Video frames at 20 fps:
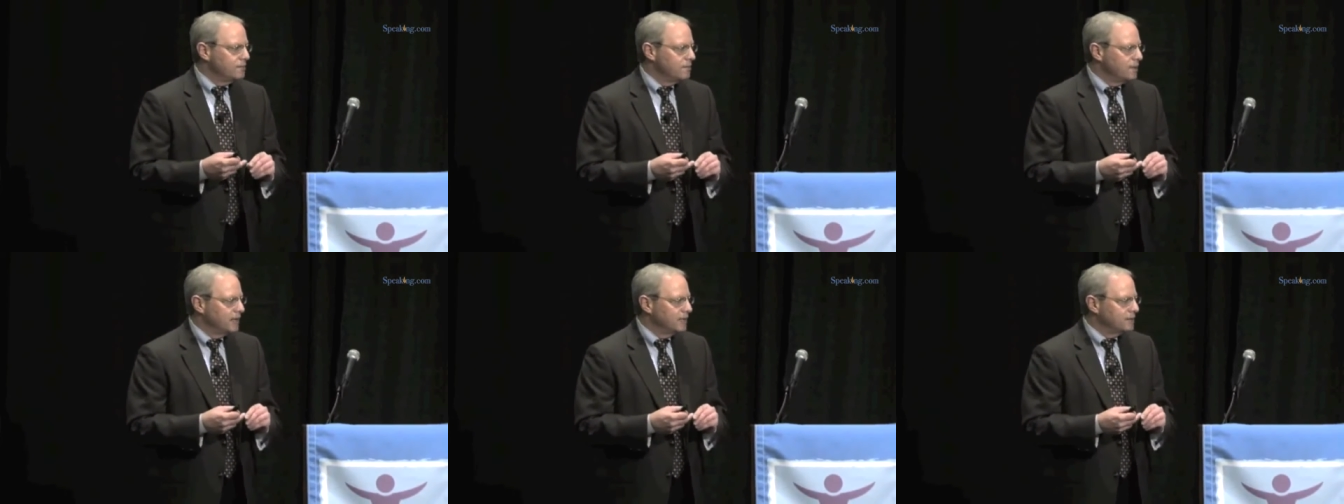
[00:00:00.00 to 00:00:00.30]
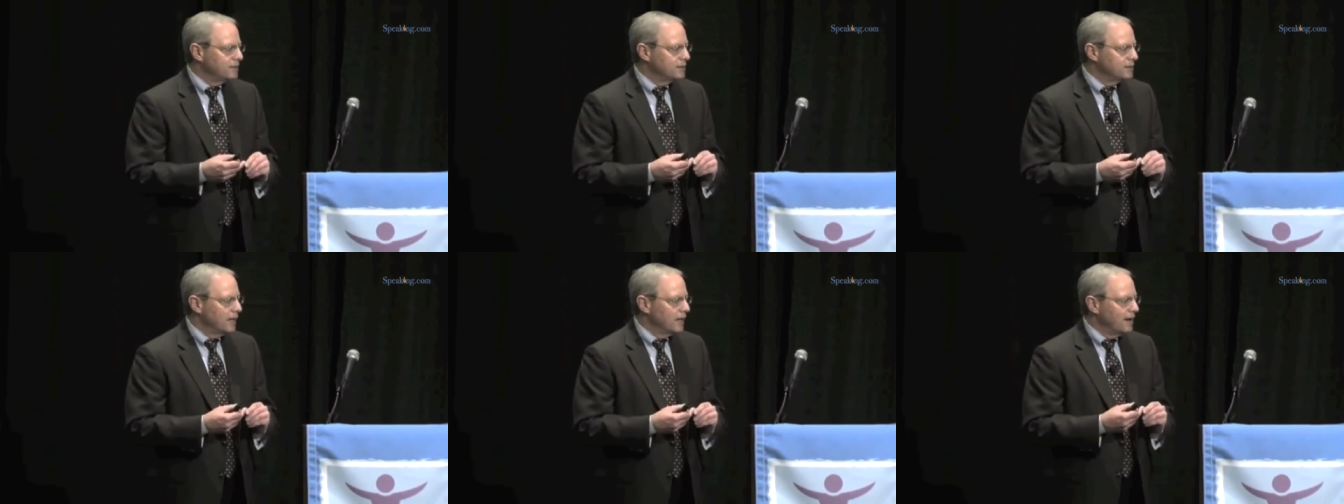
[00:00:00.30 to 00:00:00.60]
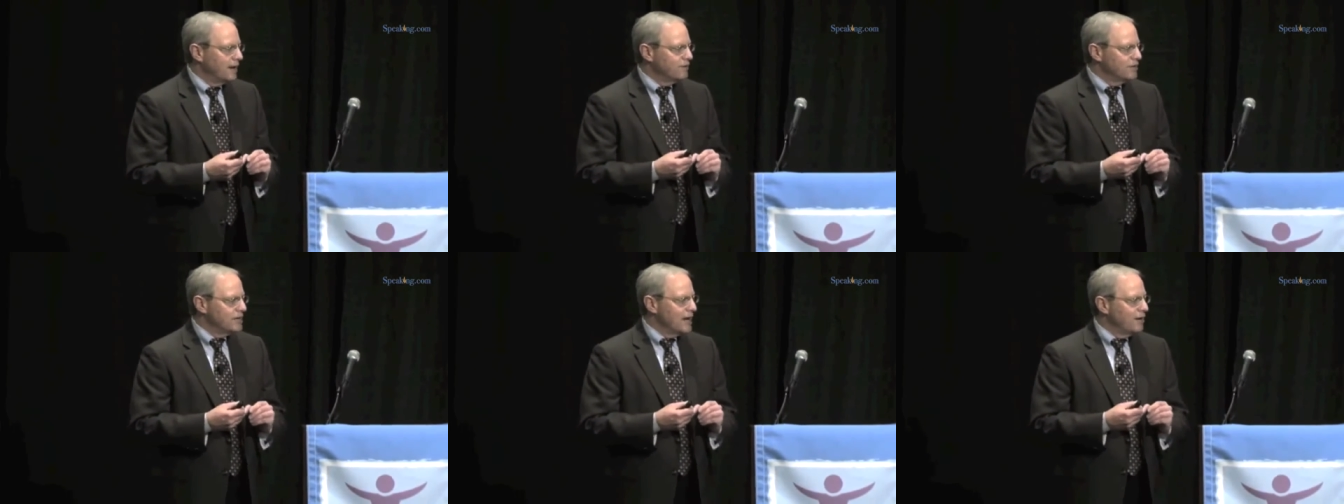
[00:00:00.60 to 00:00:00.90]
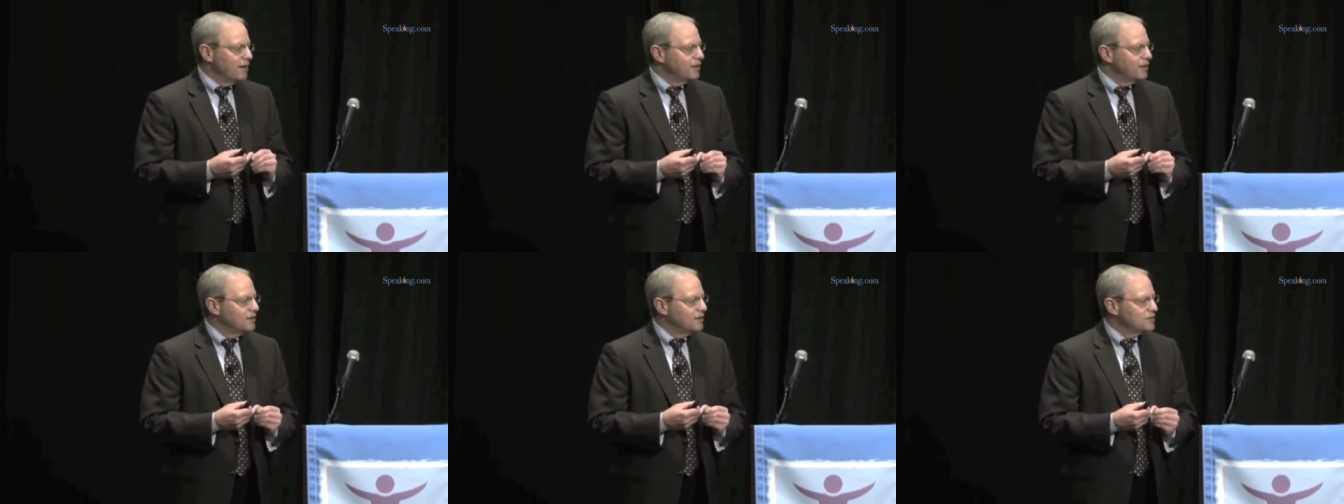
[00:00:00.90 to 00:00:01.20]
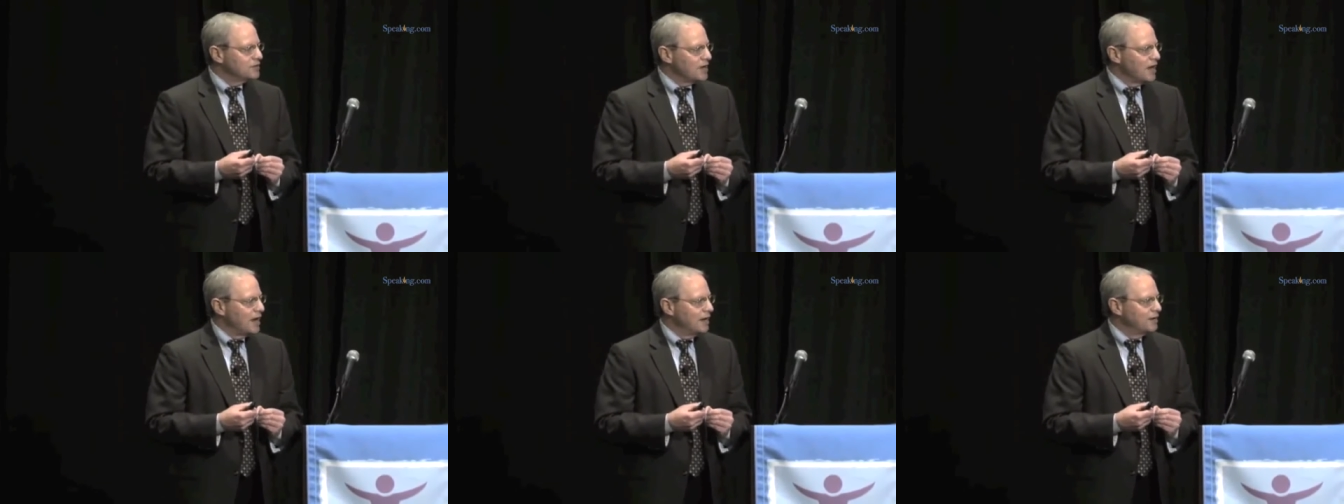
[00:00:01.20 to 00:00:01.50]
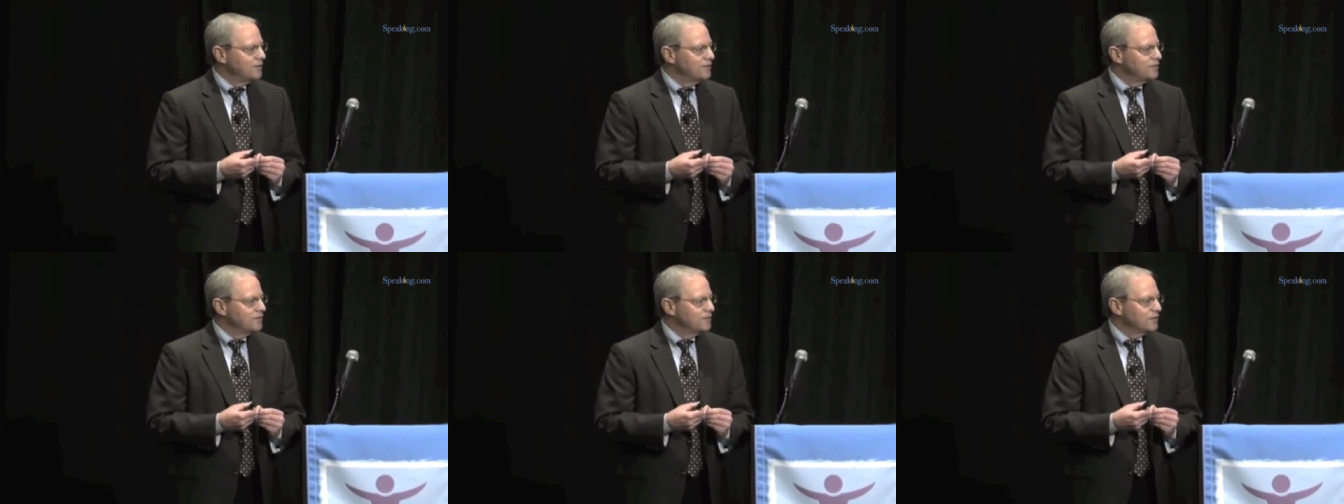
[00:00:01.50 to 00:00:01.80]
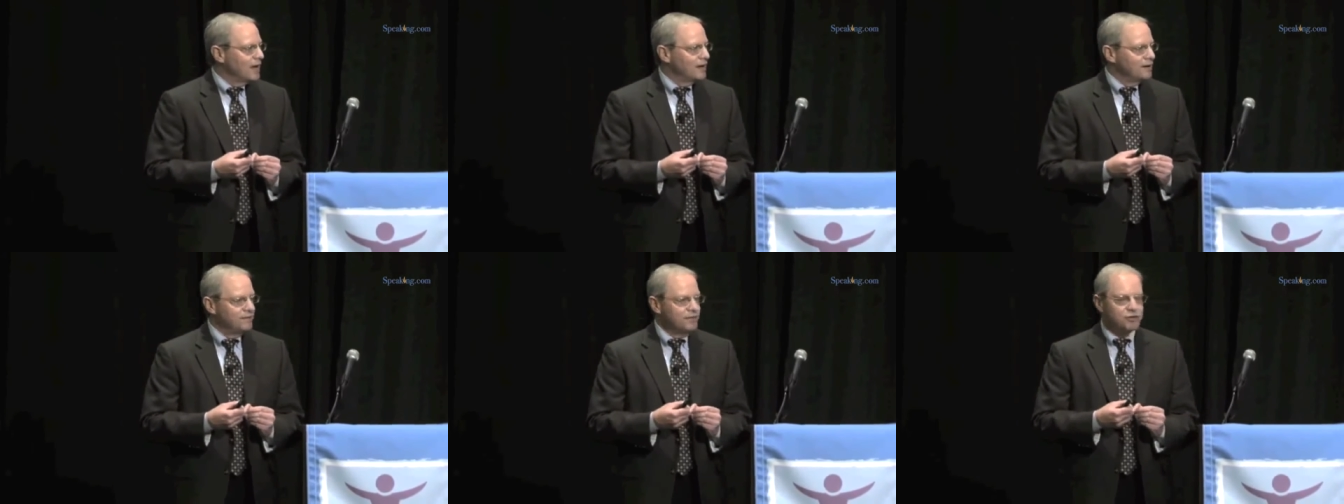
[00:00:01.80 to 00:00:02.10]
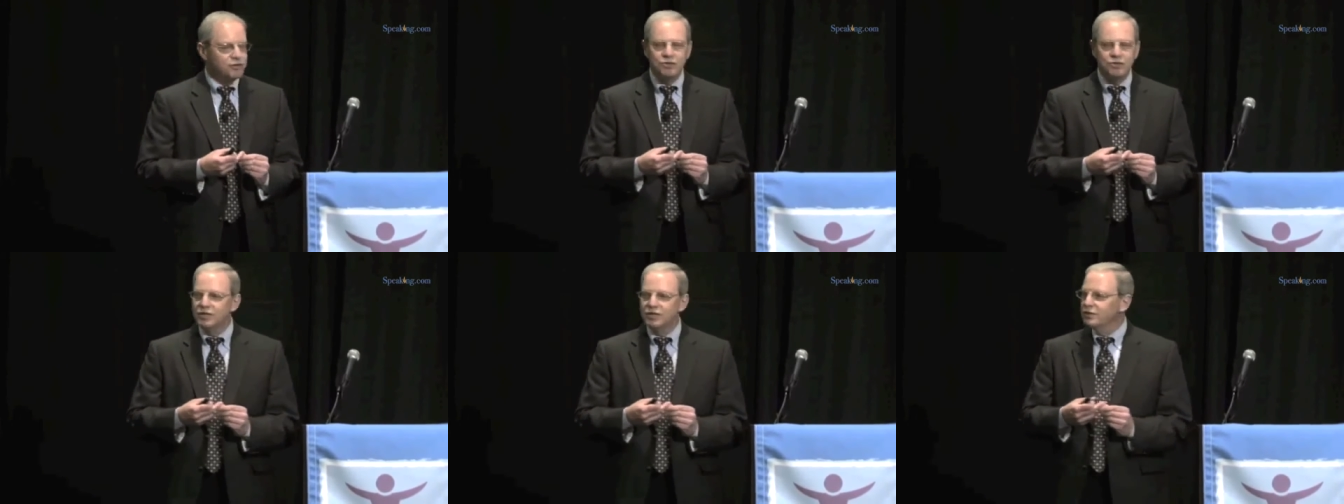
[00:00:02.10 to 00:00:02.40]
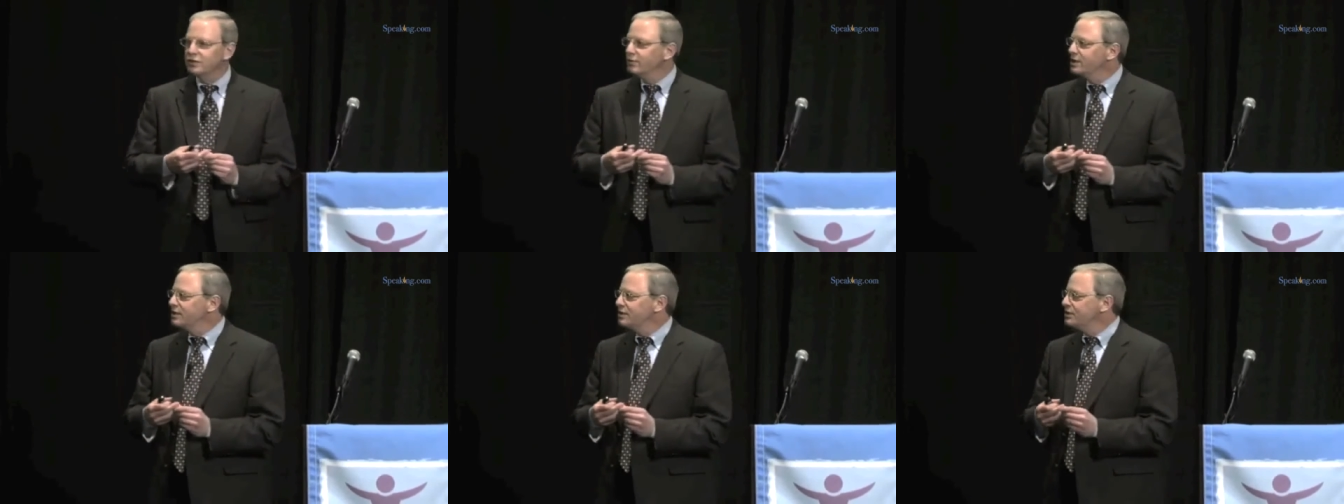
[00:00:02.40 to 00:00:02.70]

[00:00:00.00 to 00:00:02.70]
but every now and then is kind of interesting to read.